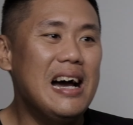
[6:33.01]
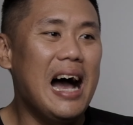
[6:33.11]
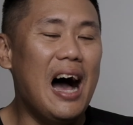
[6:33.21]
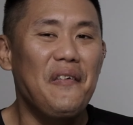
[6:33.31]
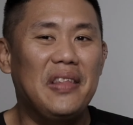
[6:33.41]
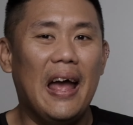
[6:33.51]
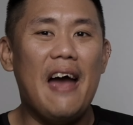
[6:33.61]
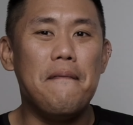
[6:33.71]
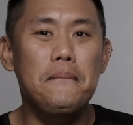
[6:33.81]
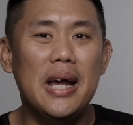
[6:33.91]
How they
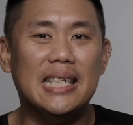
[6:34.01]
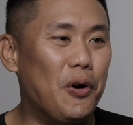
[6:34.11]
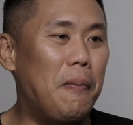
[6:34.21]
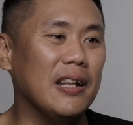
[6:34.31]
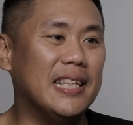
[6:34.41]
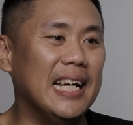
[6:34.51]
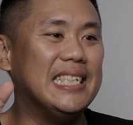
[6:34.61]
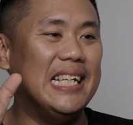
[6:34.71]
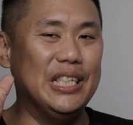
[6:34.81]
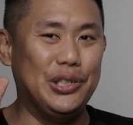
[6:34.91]
have mixed
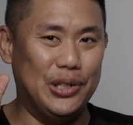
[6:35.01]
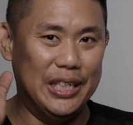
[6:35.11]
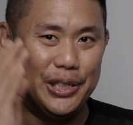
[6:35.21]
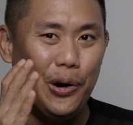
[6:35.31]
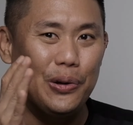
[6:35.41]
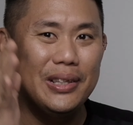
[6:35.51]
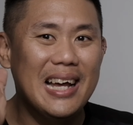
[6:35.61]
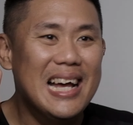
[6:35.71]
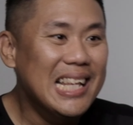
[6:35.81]
robotics into a drone